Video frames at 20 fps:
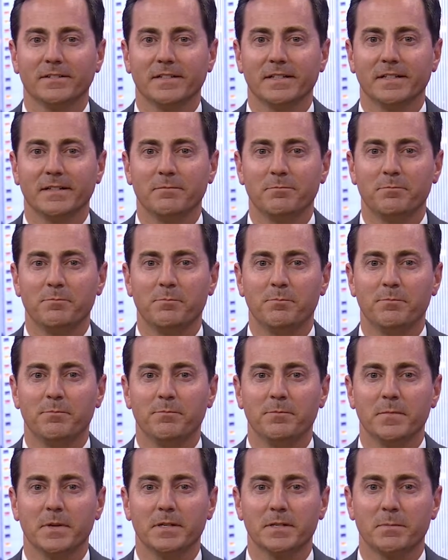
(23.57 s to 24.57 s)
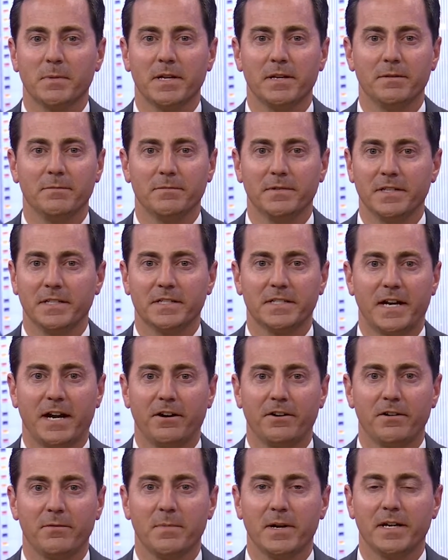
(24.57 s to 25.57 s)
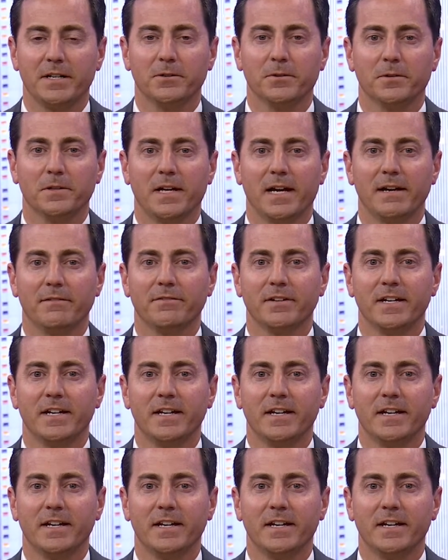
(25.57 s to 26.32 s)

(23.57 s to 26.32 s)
Uh, I spent the entirety of my adult life